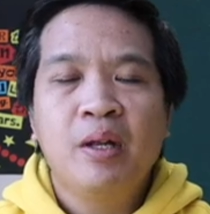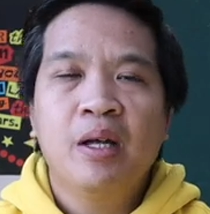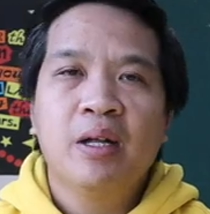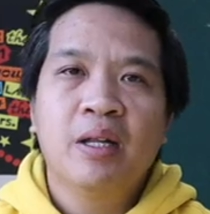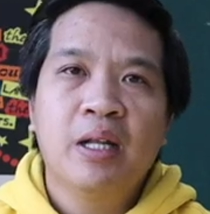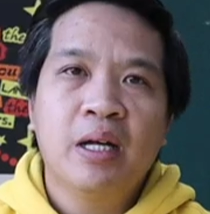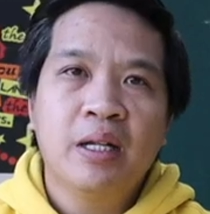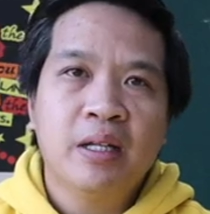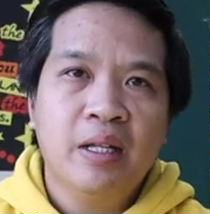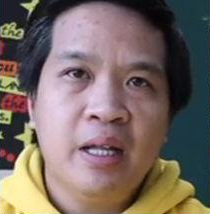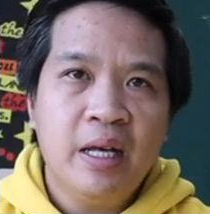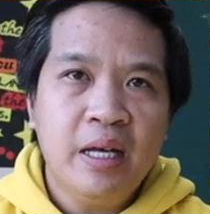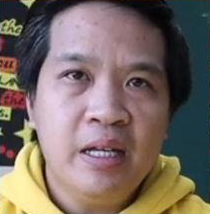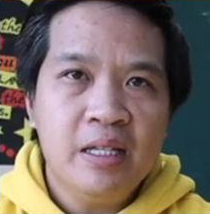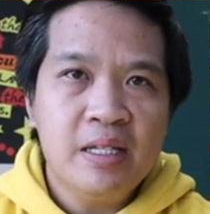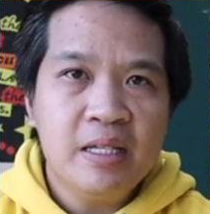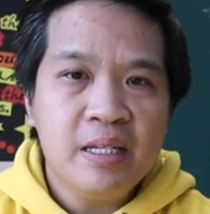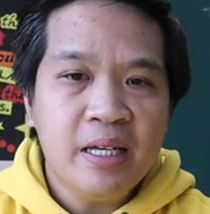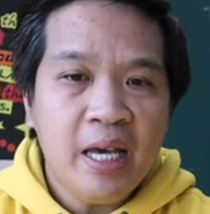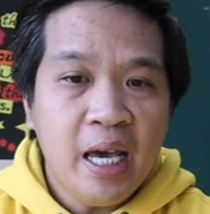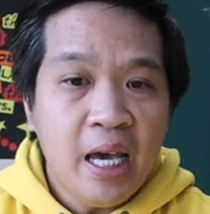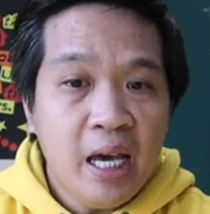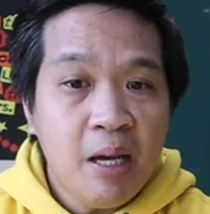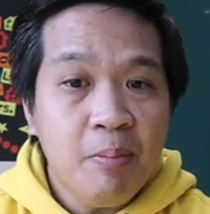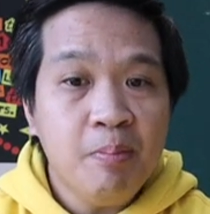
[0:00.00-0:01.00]
that they
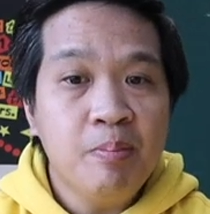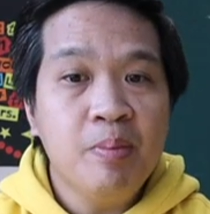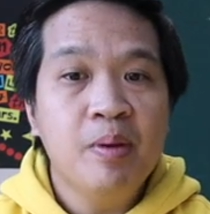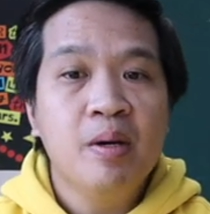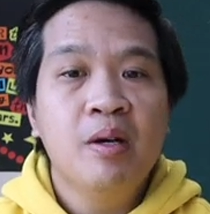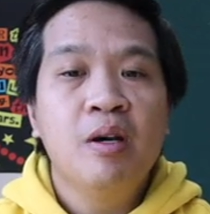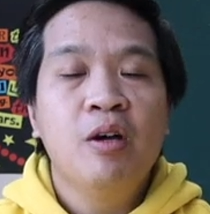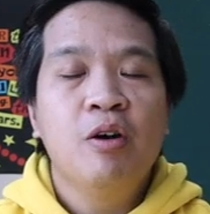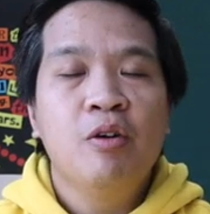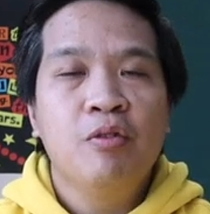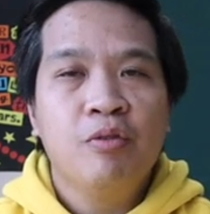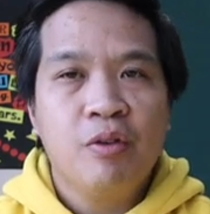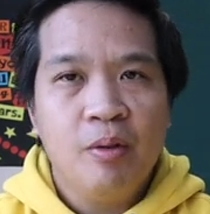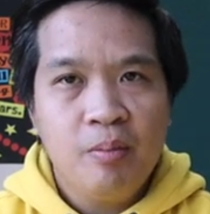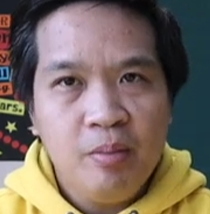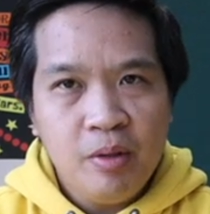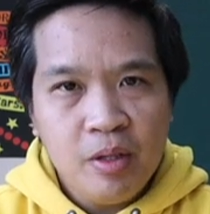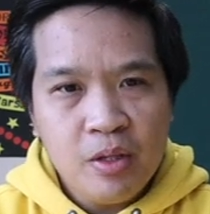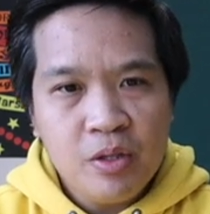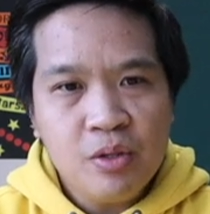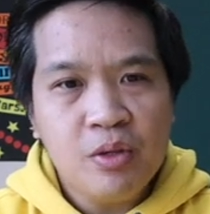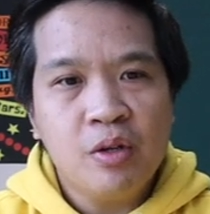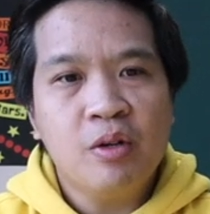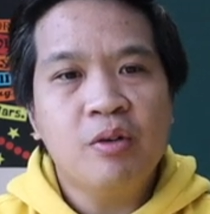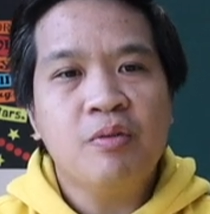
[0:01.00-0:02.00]
escape from the
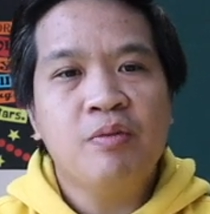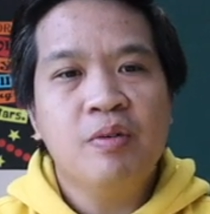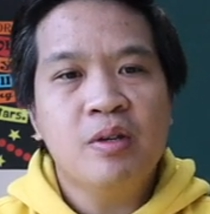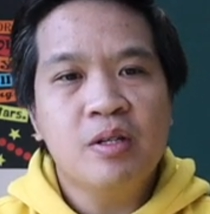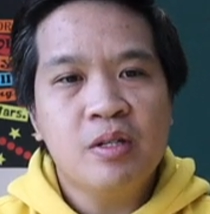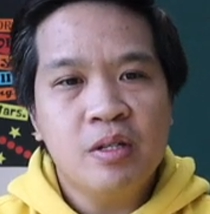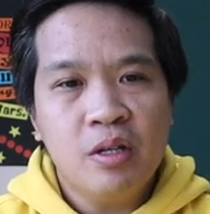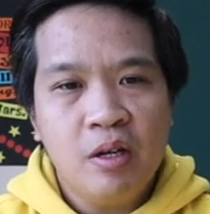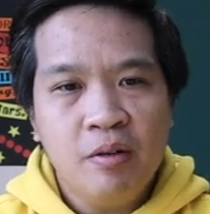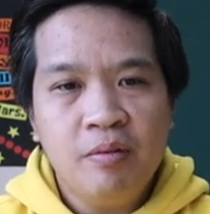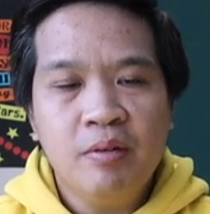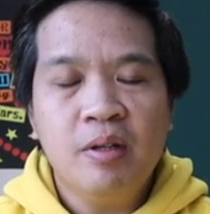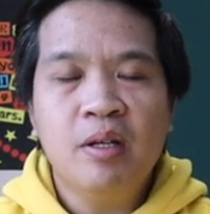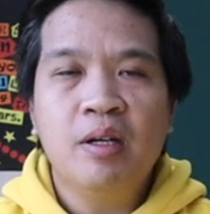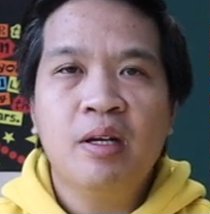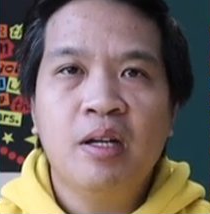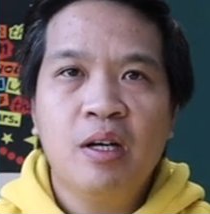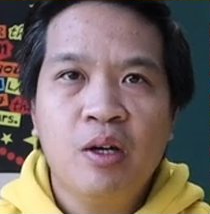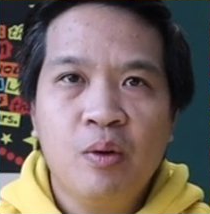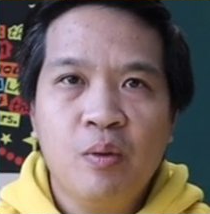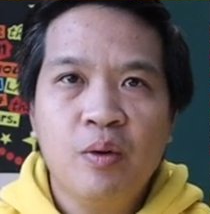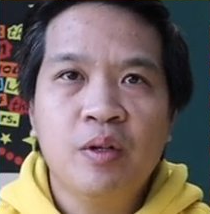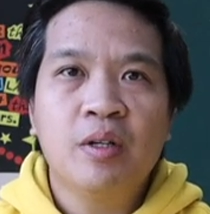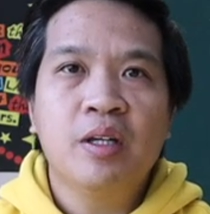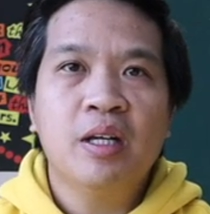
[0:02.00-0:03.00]
surface of the
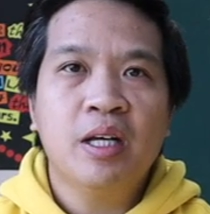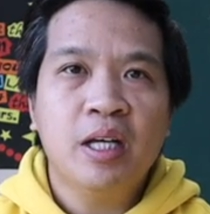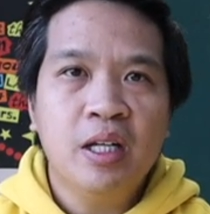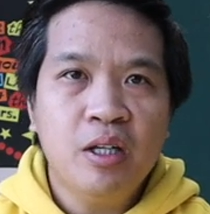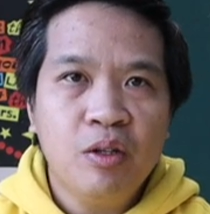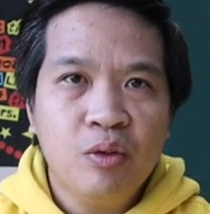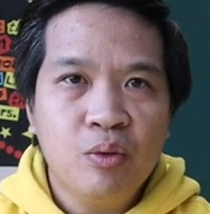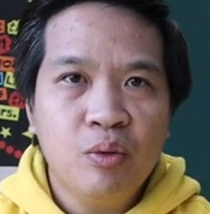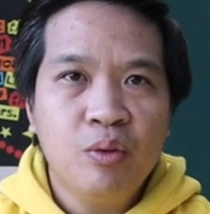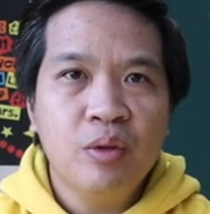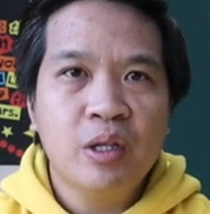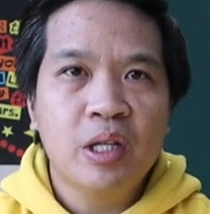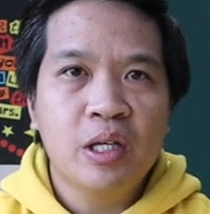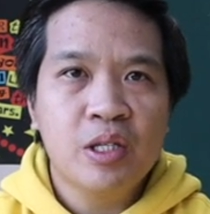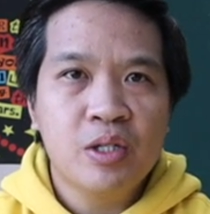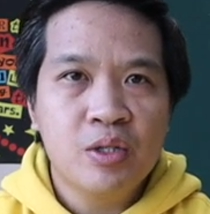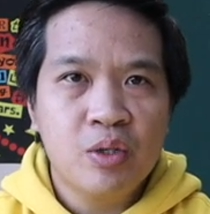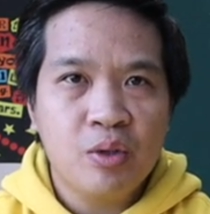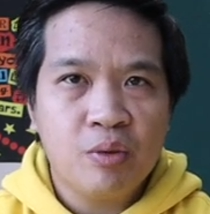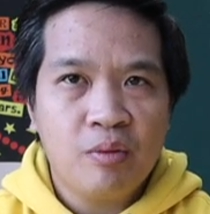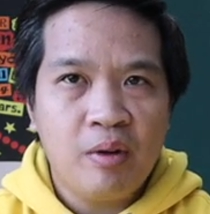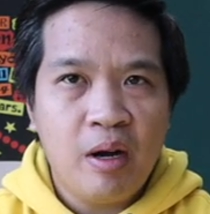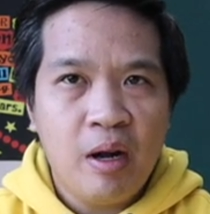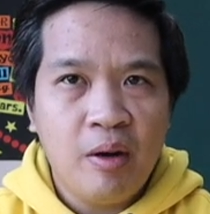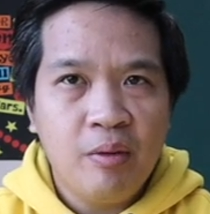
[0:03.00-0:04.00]
liquid into the
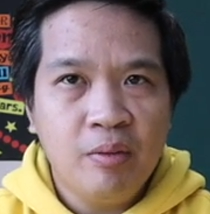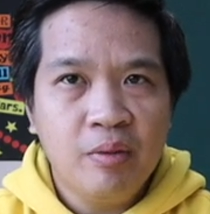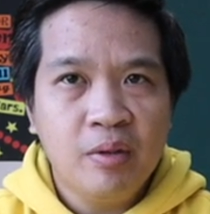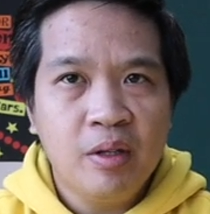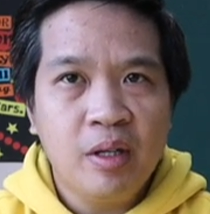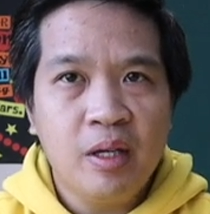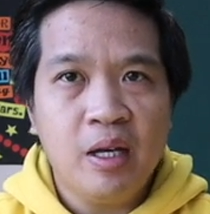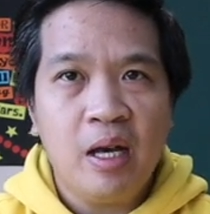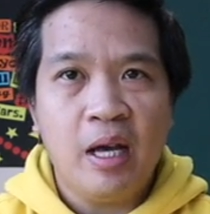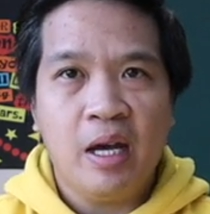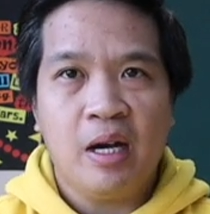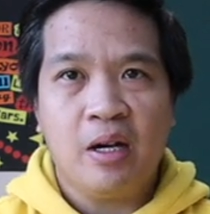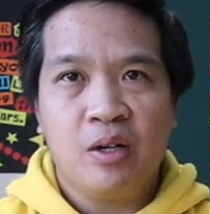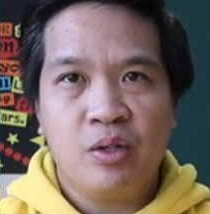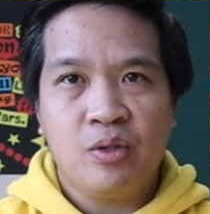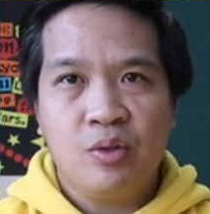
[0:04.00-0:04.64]
surrounding air.